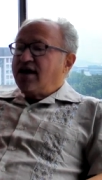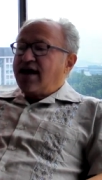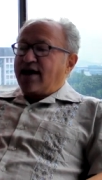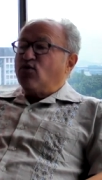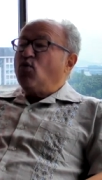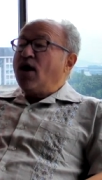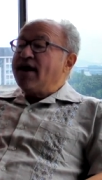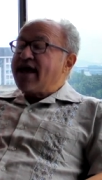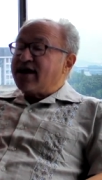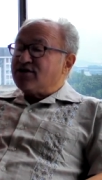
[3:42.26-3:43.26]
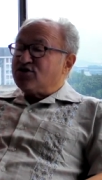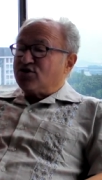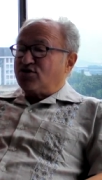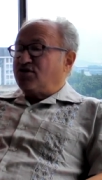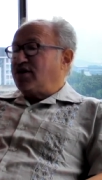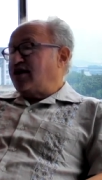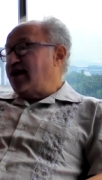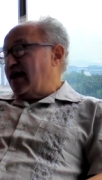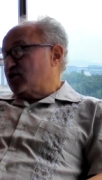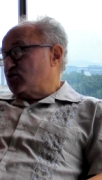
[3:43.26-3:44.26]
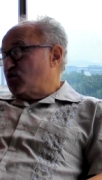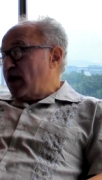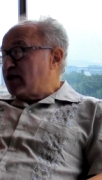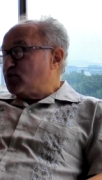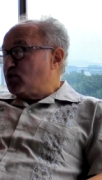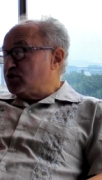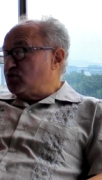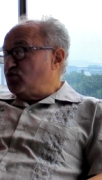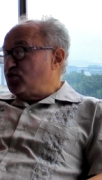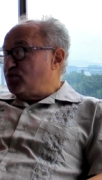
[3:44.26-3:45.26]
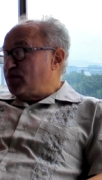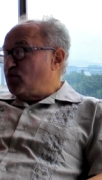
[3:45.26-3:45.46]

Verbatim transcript: and one answer that a natural rights person would,